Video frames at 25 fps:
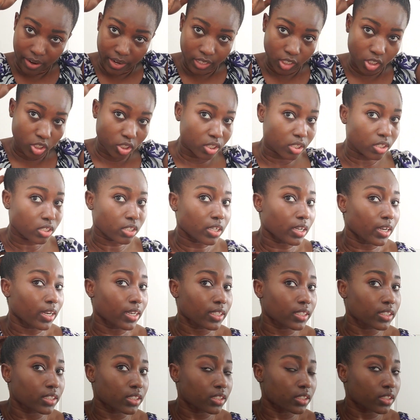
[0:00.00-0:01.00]
I just
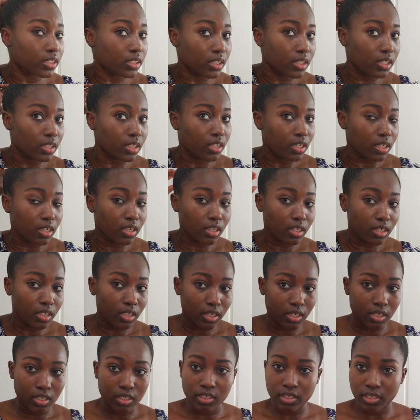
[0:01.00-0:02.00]
tucked,
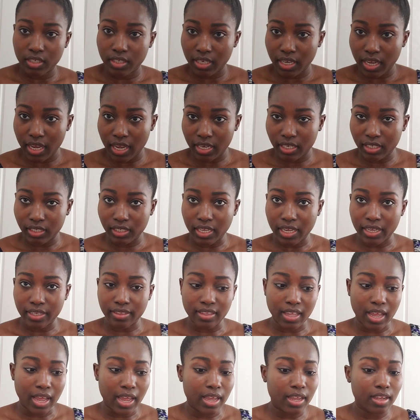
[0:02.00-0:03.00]
kind of like
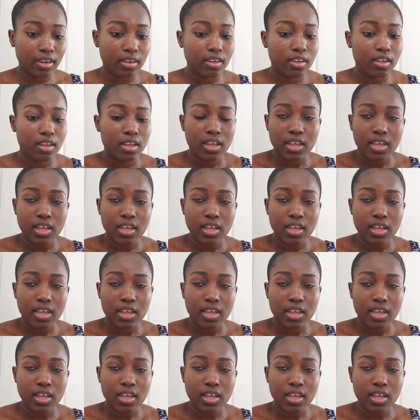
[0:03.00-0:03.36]
that.